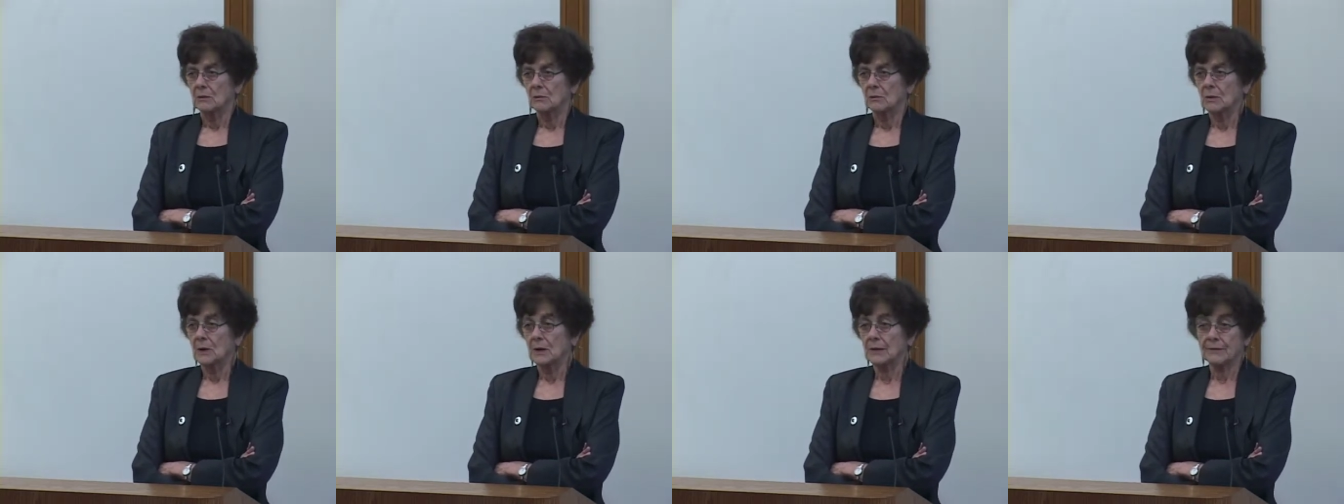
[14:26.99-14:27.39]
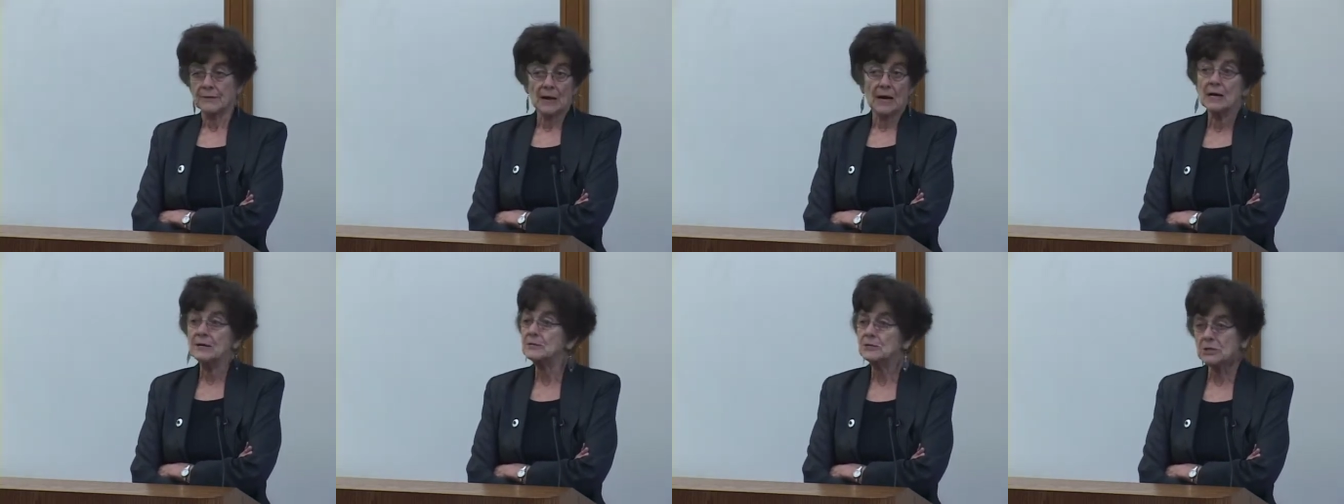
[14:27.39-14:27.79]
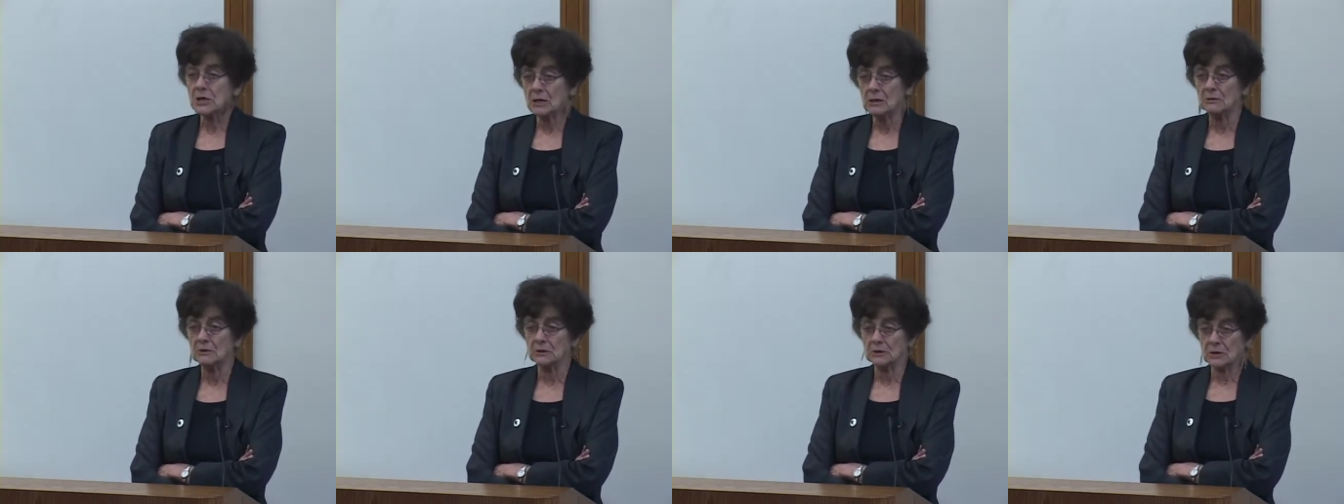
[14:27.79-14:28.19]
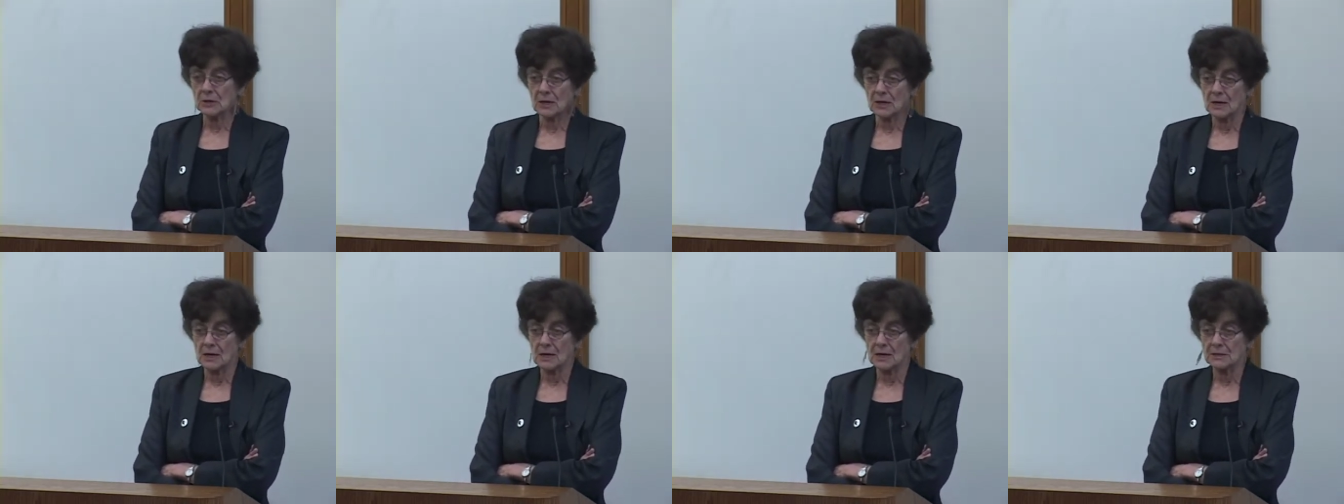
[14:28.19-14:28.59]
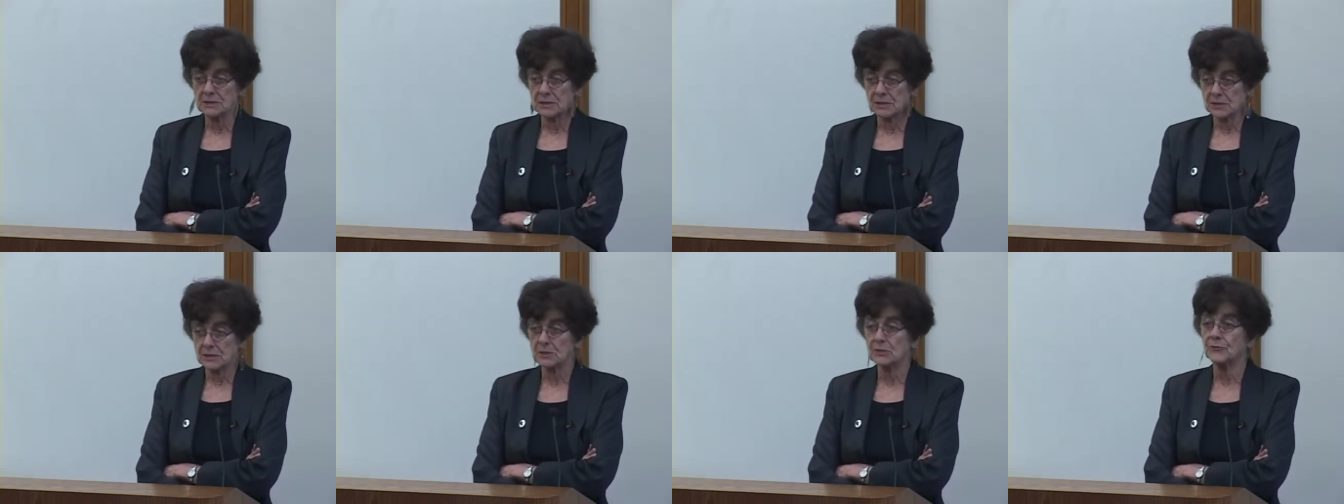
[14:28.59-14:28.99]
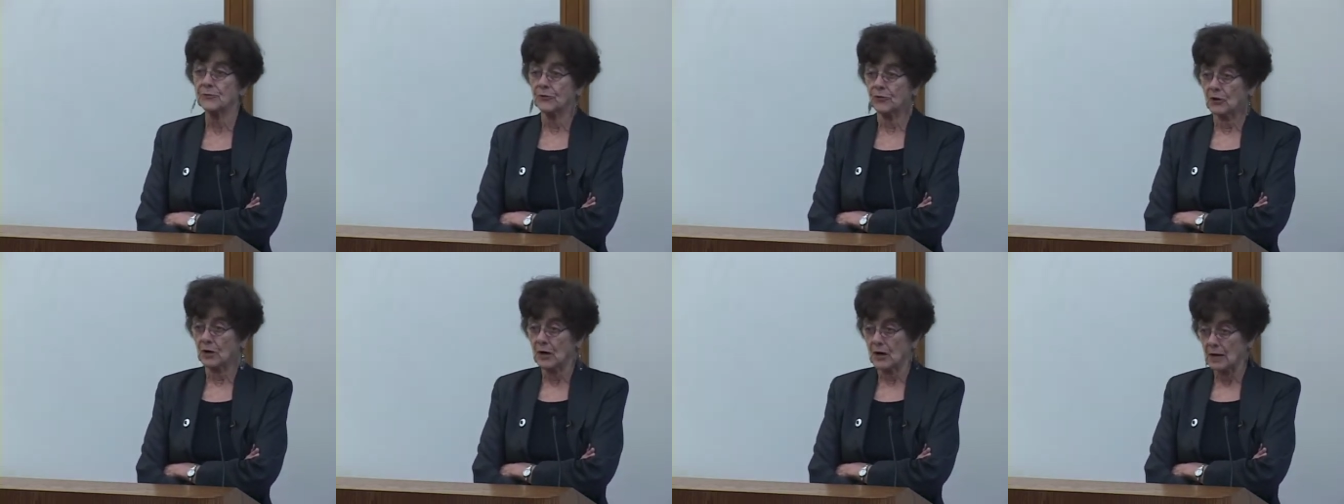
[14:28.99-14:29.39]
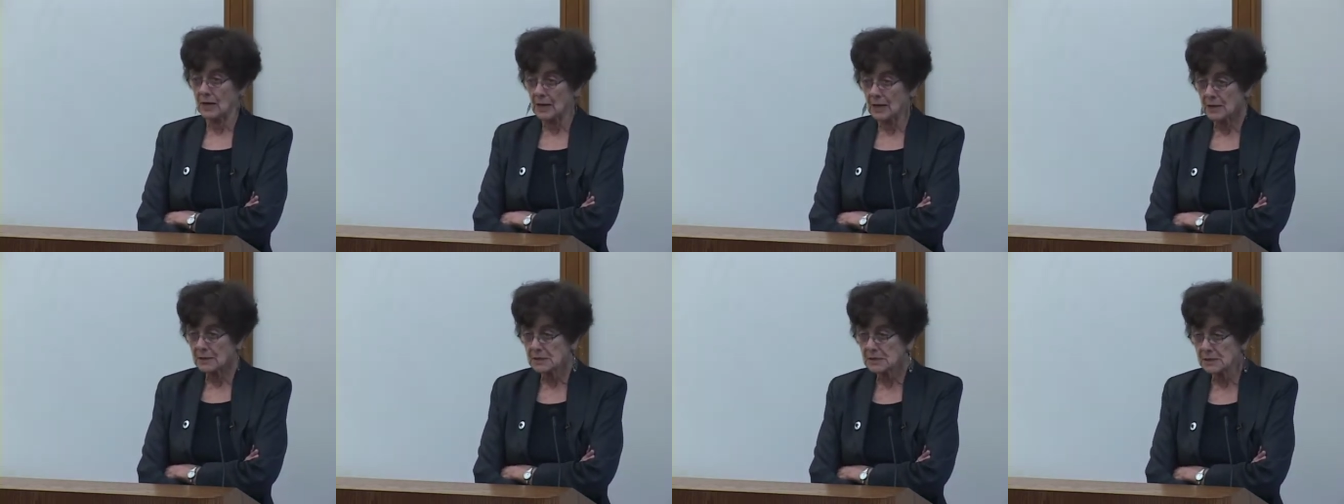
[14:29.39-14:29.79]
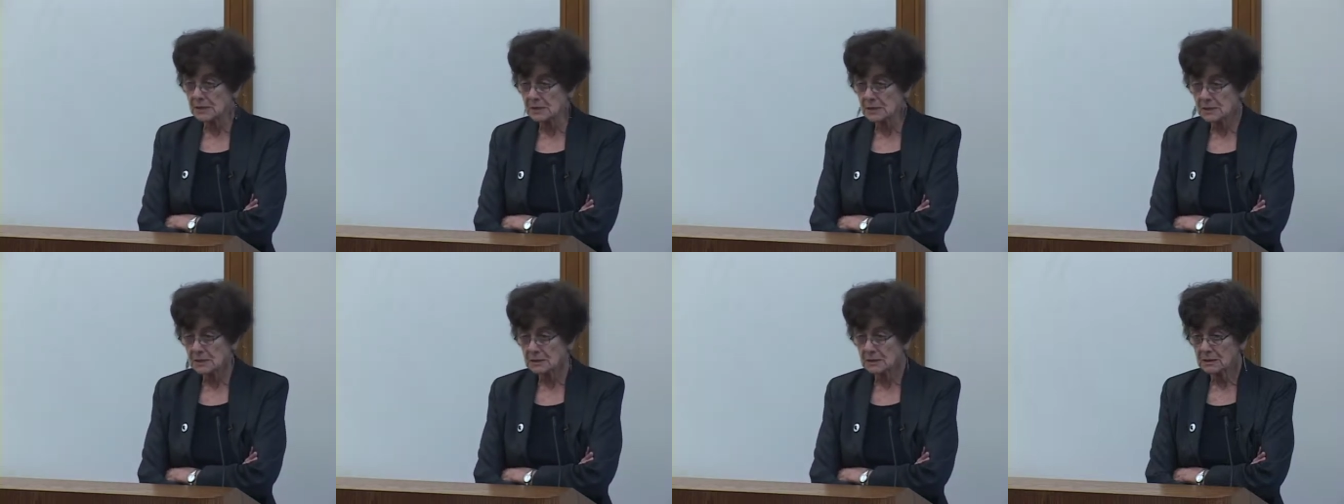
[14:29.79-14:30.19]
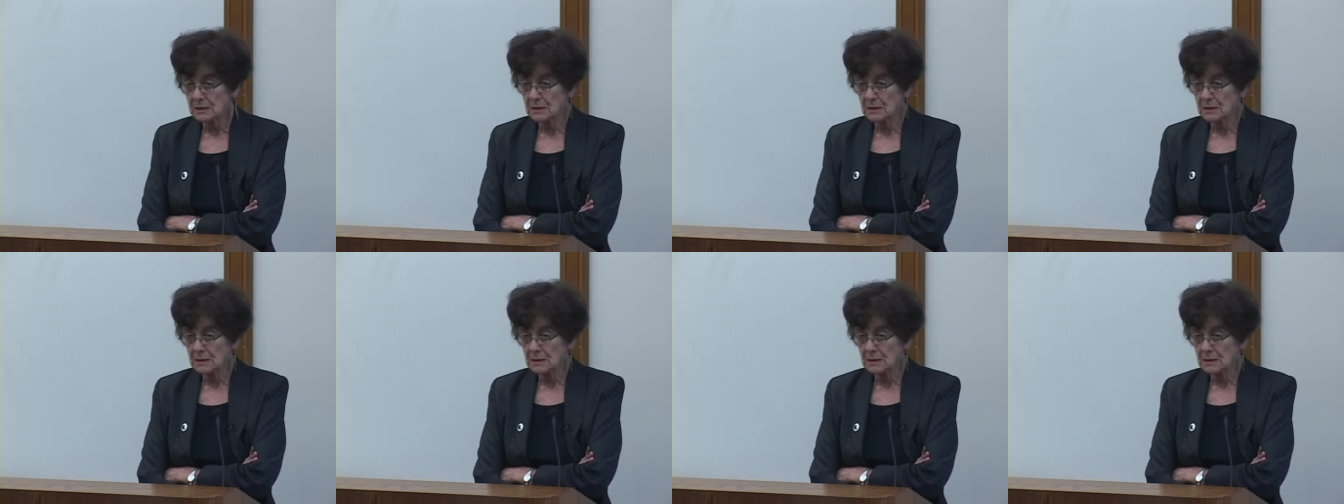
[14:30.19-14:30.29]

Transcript: with untold costs for us